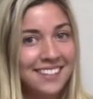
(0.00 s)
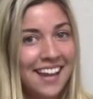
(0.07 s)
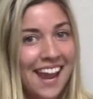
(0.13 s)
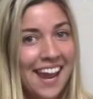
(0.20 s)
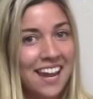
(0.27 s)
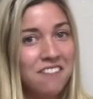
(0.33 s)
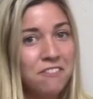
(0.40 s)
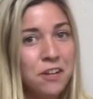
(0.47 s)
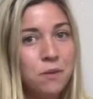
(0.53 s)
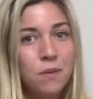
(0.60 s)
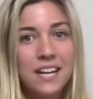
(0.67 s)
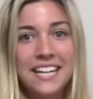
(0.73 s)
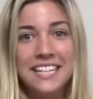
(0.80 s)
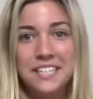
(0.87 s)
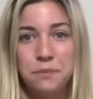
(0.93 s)
Hey
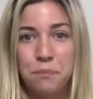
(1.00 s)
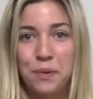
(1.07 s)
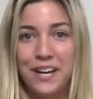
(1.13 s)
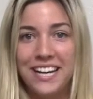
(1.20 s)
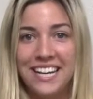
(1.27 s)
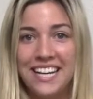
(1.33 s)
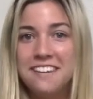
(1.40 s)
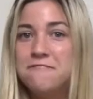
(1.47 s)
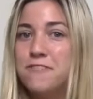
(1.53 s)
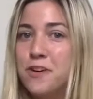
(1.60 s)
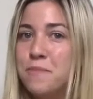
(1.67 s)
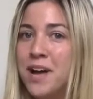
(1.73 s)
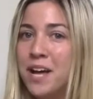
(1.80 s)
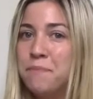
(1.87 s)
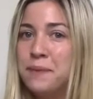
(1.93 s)
everyone, it's Brittany
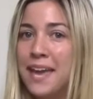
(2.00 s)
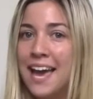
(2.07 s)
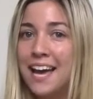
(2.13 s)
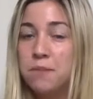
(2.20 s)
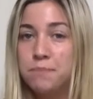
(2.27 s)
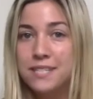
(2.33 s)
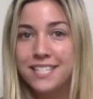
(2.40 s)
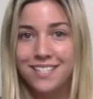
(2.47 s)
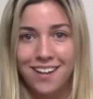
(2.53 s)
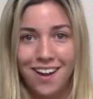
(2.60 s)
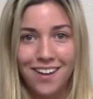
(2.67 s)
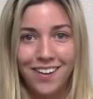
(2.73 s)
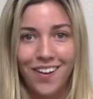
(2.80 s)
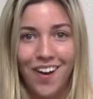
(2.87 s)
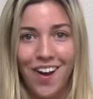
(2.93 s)
from
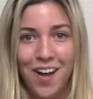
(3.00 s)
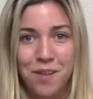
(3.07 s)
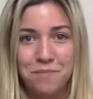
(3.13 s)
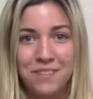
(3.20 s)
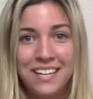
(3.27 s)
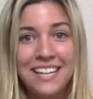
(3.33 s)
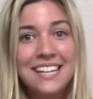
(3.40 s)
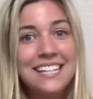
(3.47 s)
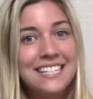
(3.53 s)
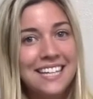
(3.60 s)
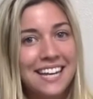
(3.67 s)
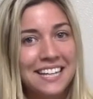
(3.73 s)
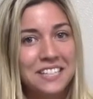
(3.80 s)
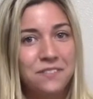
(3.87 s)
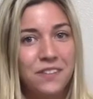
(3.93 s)
Hubcaps.com.
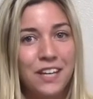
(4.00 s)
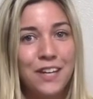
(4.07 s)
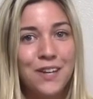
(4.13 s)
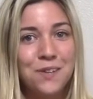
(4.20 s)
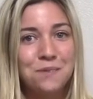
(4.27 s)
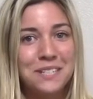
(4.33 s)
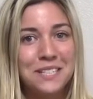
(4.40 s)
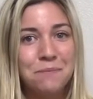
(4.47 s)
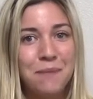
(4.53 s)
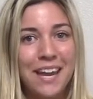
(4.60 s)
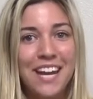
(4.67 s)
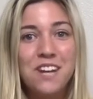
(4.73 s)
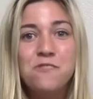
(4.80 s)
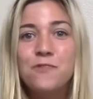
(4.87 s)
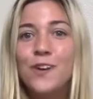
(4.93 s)
Today's video was
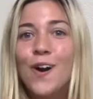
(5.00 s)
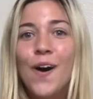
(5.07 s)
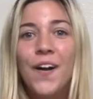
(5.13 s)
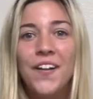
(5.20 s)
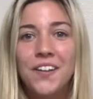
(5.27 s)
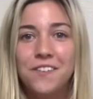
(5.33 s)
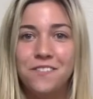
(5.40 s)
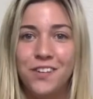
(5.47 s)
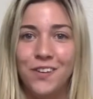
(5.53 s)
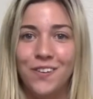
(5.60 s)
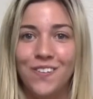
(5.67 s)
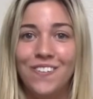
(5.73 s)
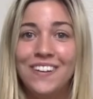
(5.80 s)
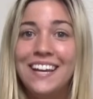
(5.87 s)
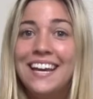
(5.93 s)
made for all of
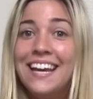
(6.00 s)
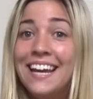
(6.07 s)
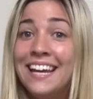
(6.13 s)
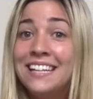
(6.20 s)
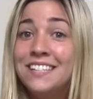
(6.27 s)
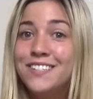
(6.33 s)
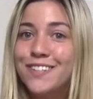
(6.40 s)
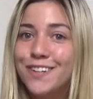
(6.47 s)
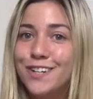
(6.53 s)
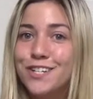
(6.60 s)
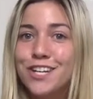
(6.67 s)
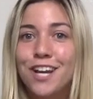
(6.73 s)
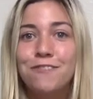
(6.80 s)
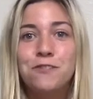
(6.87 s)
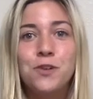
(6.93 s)
you in search
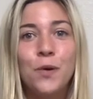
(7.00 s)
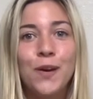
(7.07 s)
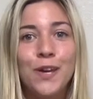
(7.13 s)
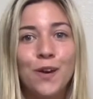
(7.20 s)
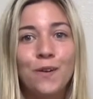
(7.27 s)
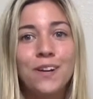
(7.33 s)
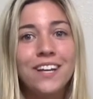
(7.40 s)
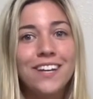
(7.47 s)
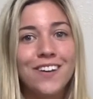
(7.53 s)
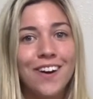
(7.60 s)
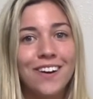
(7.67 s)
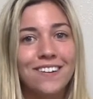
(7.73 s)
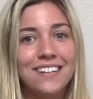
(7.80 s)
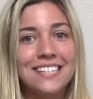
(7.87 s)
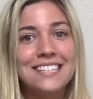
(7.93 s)
of Toyota
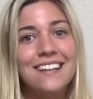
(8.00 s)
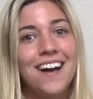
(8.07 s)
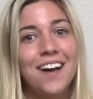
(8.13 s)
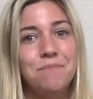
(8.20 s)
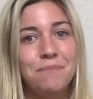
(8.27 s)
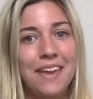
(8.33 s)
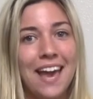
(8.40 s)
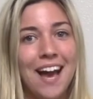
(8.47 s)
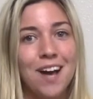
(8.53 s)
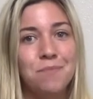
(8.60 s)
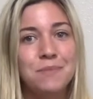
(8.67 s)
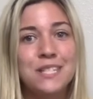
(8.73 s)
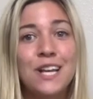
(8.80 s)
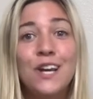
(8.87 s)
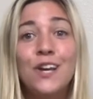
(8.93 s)
Yaris
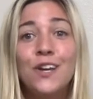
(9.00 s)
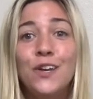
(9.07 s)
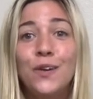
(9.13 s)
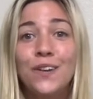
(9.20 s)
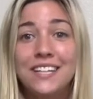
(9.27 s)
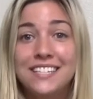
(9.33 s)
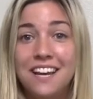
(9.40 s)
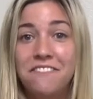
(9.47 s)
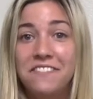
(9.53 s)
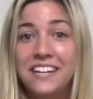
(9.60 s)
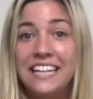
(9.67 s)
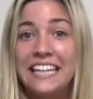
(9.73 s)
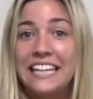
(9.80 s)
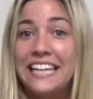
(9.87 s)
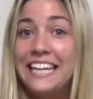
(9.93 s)
hubcaps. You're
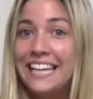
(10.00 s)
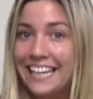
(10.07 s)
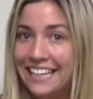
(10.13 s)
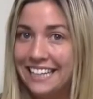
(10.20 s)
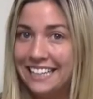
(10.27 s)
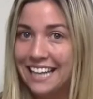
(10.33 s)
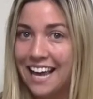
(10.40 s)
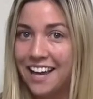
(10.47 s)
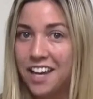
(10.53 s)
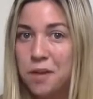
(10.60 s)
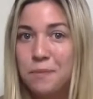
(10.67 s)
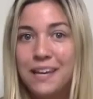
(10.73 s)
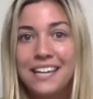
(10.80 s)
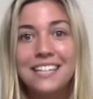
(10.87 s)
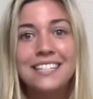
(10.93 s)
definitely in luck
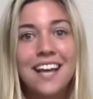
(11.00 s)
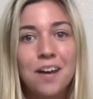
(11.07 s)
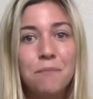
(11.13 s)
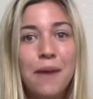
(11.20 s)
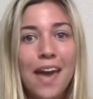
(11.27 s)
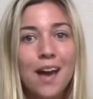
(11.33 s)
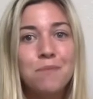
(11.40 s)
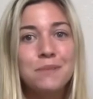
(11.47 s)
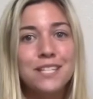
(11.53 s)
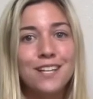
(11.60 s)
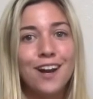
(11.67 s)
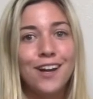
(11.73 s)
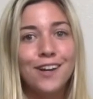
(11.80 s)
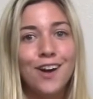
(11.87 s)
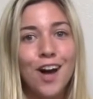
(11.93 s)
because
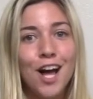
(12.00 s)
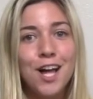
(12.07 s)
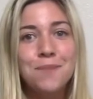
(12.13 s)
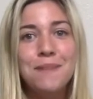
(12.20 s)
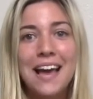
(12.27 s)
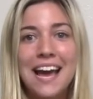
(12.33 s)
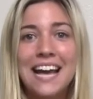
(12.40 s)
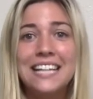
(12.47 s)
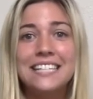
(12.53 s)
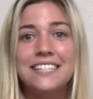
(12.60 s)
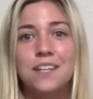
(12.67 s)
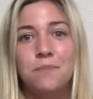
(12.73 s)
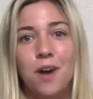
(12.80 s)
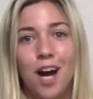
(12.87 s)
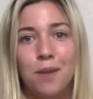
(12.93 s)
Hubcaps.com has
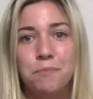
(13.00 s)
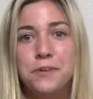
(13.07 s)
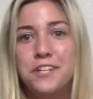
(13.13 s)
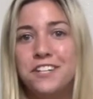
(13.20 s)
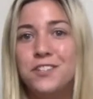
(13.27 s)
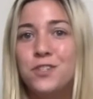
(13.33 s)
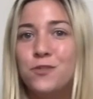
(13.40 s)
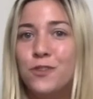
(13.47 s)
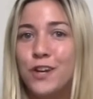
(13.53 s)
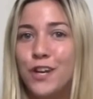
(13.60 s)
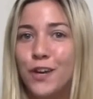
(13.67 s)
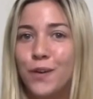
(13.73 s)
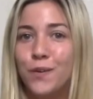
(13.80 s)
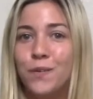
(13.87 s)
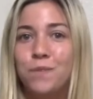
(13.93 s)
some options for
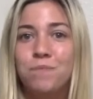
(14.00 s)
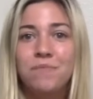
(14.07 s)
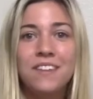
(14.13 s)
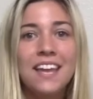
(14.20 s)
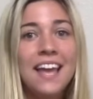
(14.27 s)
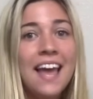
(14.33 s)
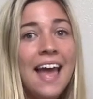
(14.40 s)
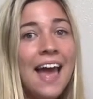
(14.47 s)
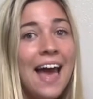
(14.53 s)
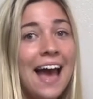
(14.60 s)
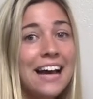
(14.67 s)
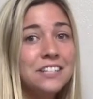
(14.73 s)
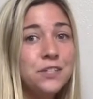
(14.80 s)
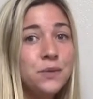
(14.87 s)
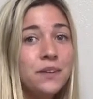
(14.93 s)
you.
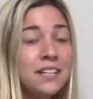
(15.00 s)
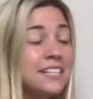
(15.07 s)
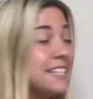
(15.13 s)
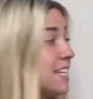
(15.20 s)
As you can